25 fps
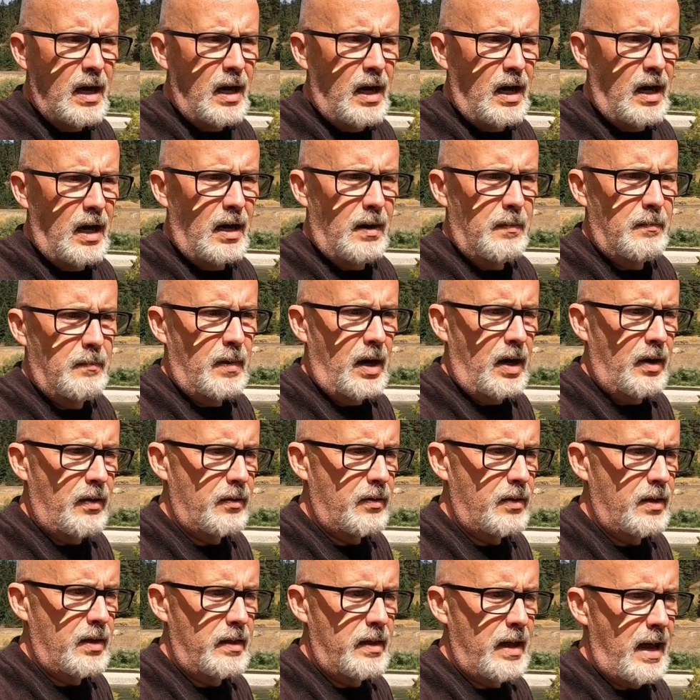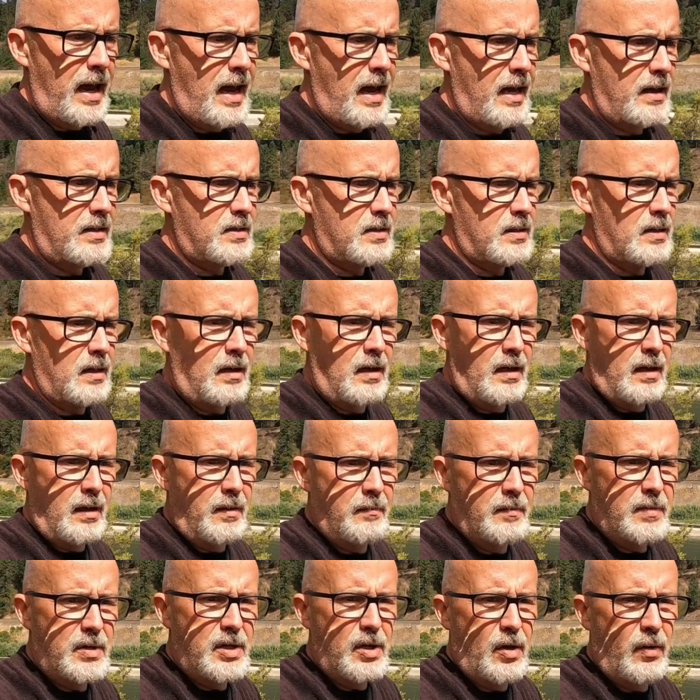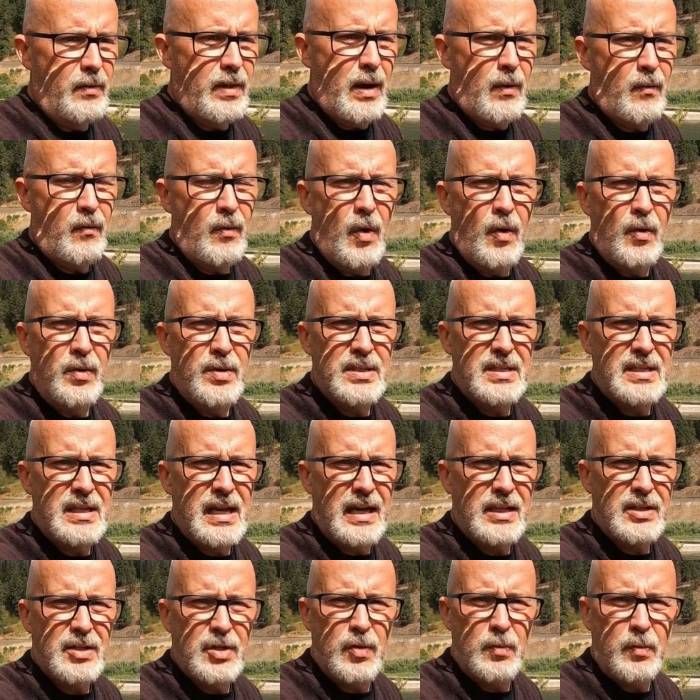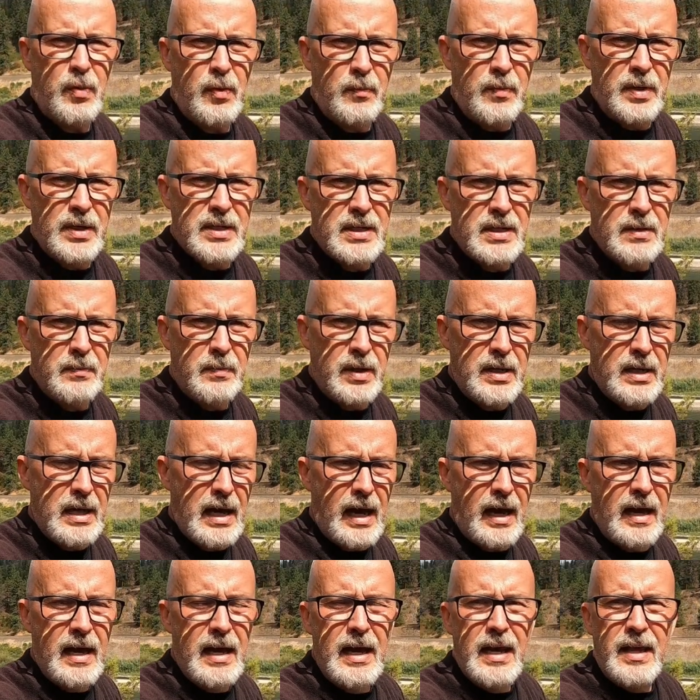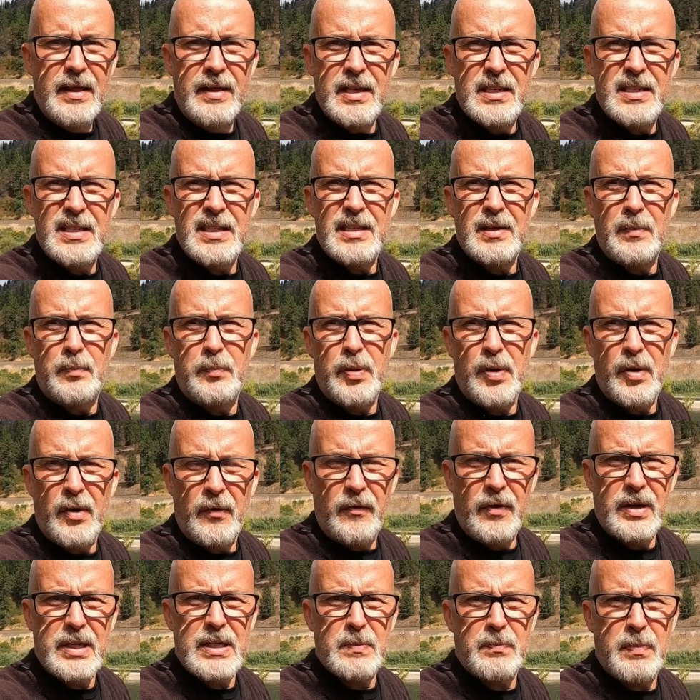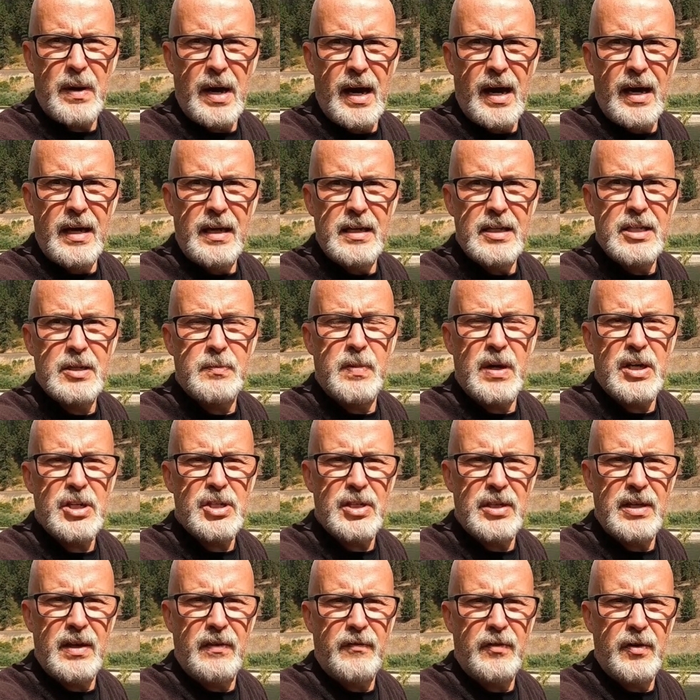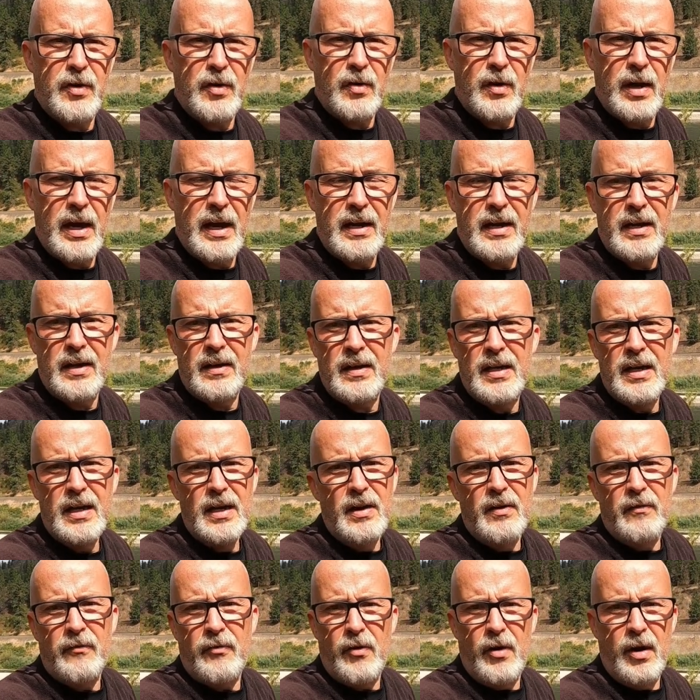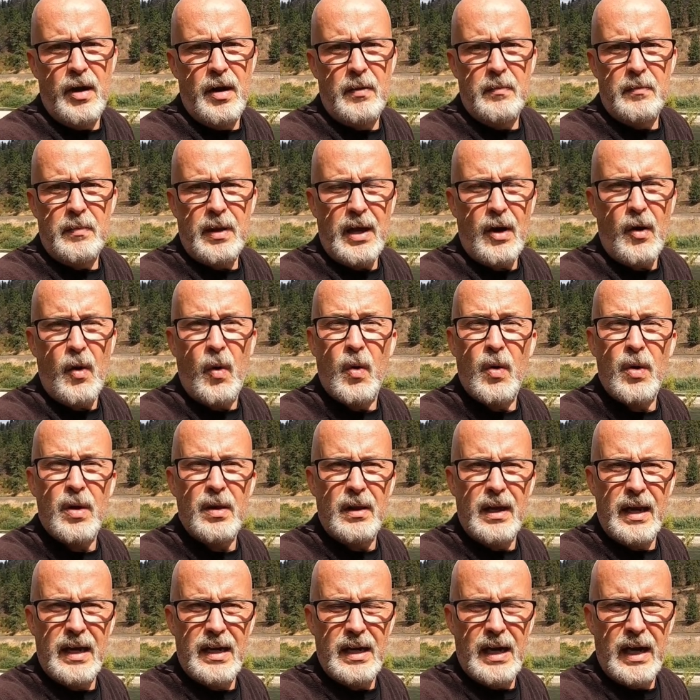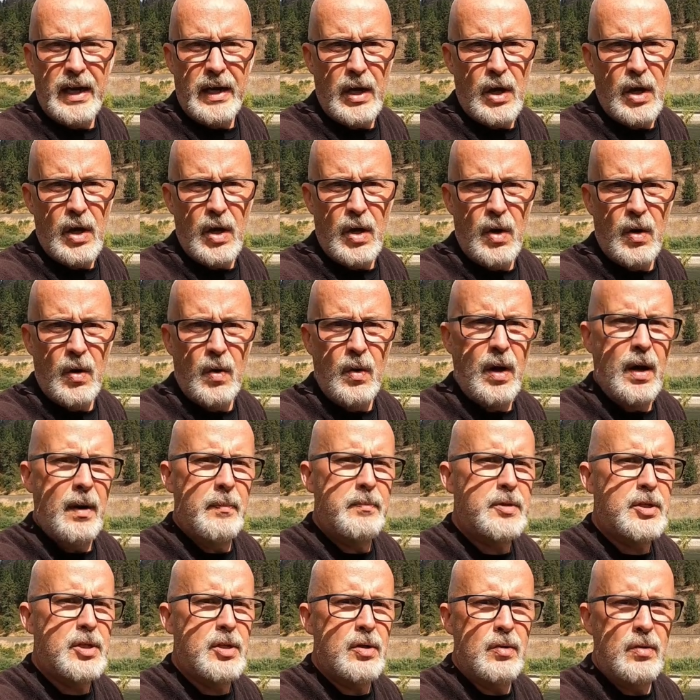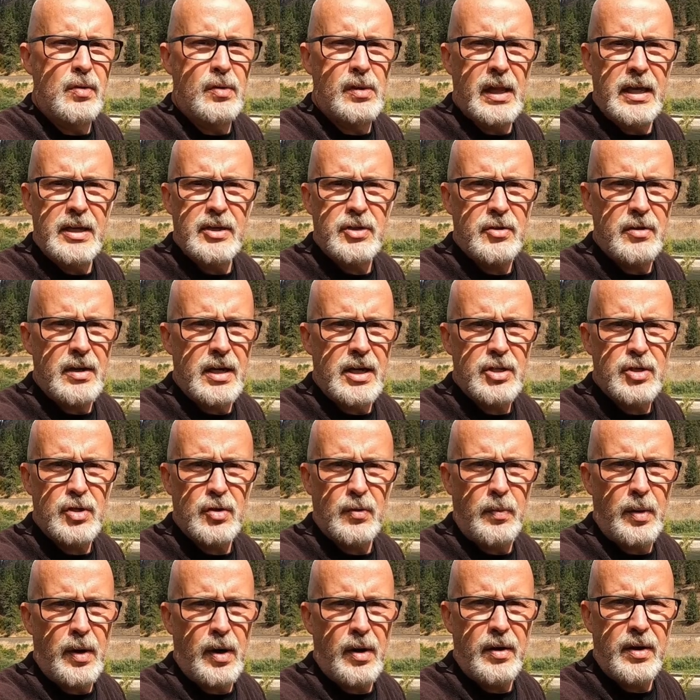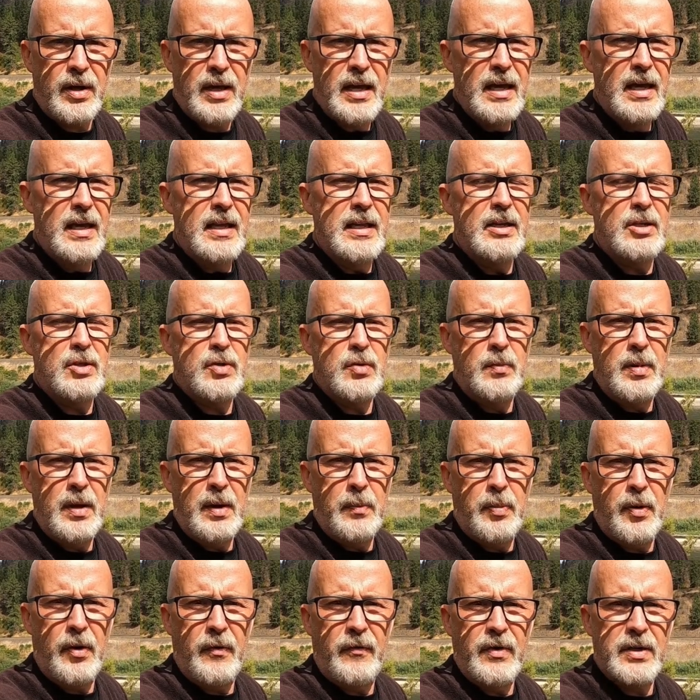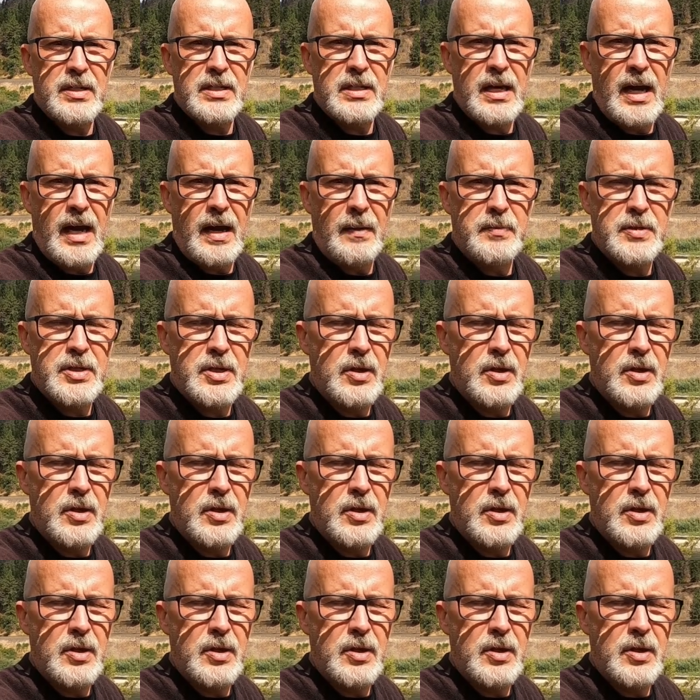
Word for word: um, other than that um, you know that road is not super busy but yeah this is a perfect spot especially if you're heading from like Coeur d'Alene, Idaho up to Glacier National Park, this would be a perfect stop.